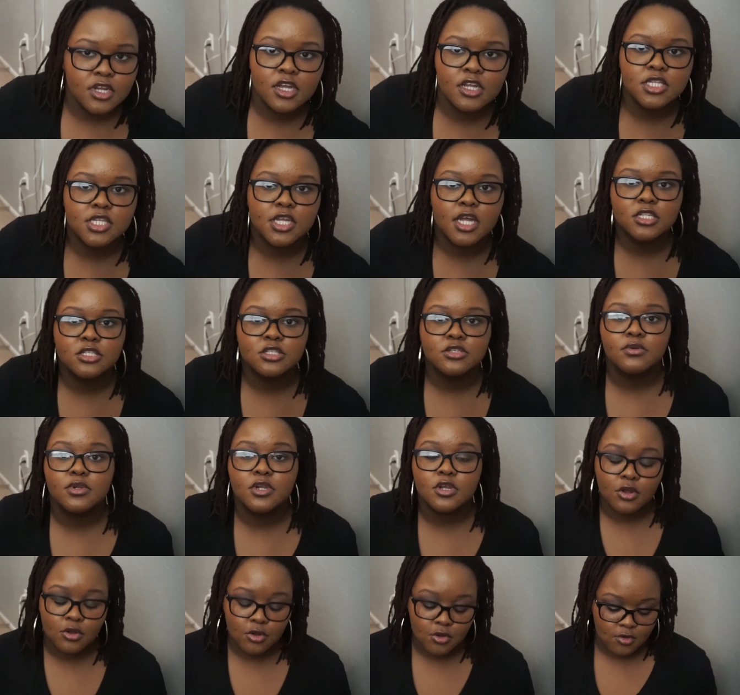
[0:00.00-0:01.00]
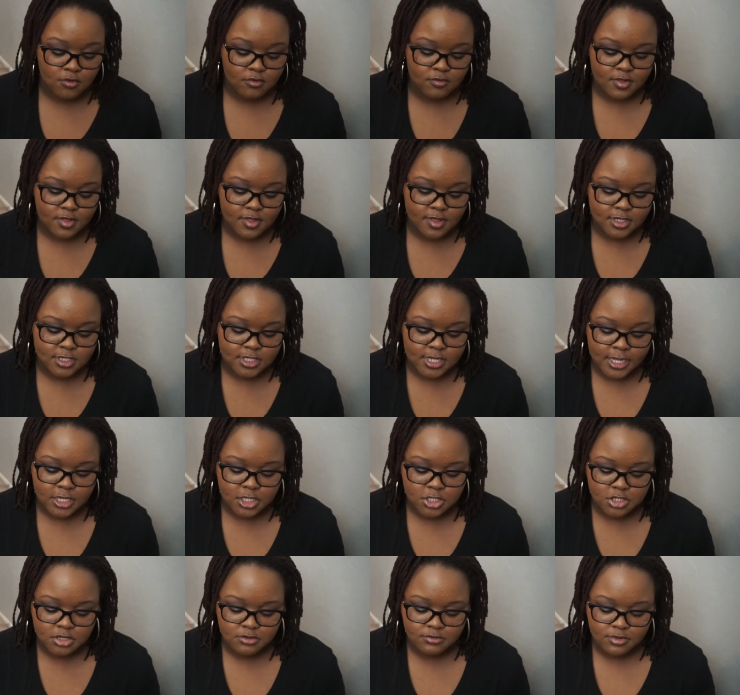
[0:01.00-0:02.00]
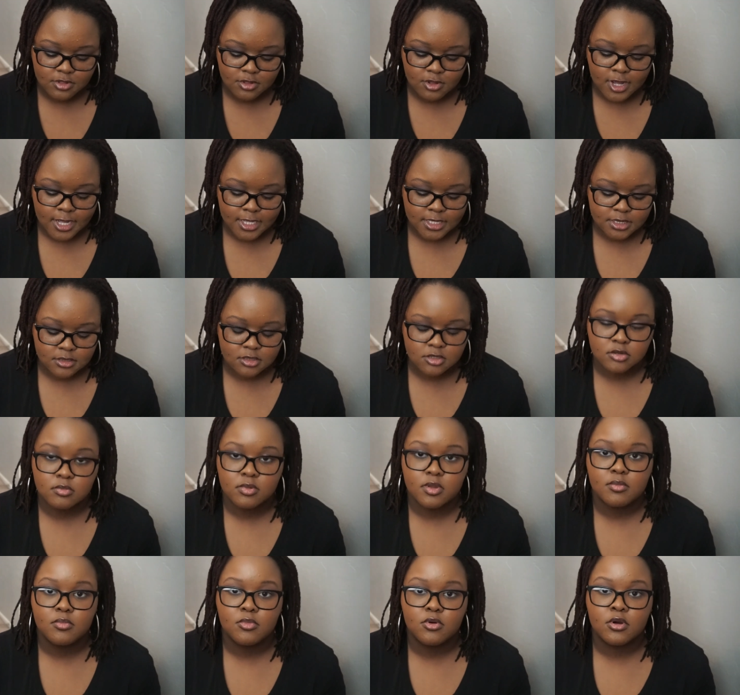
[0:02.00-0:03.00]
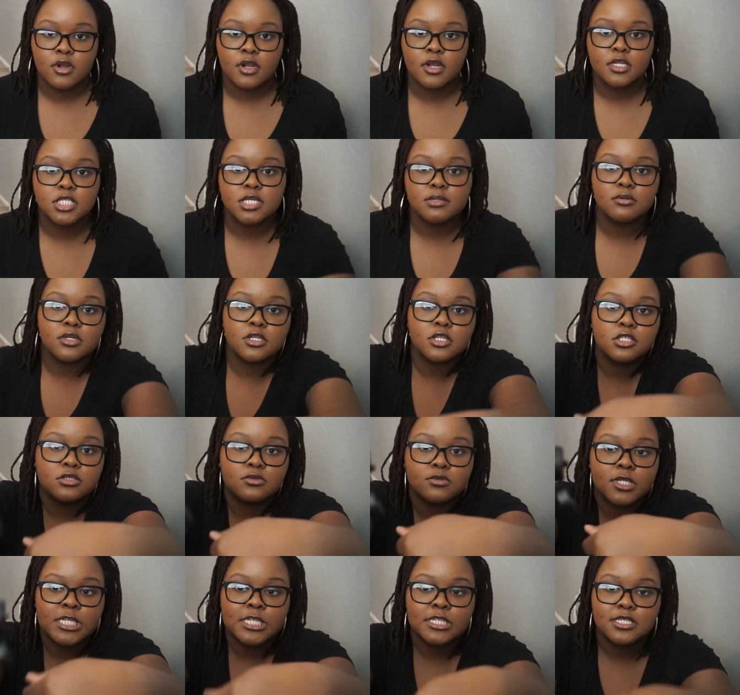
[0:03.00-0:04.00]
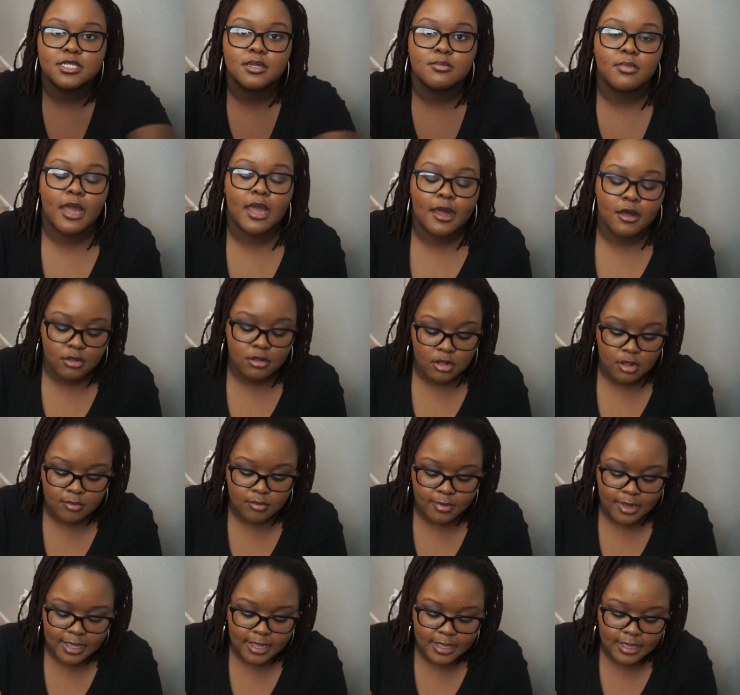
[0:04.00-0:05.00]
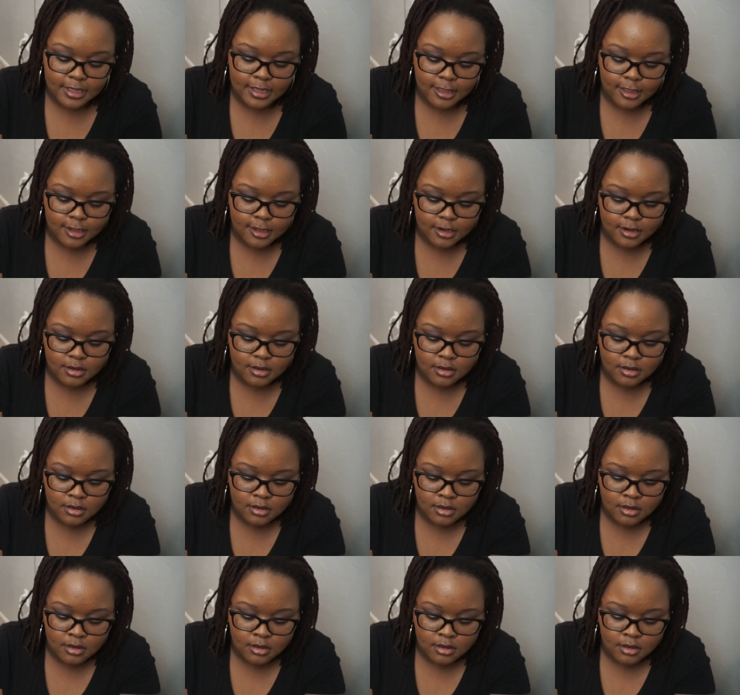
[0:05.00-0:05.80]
So I do want to go over the texture with you guys a little bit more. So I'm going to squeeze some out on my hand.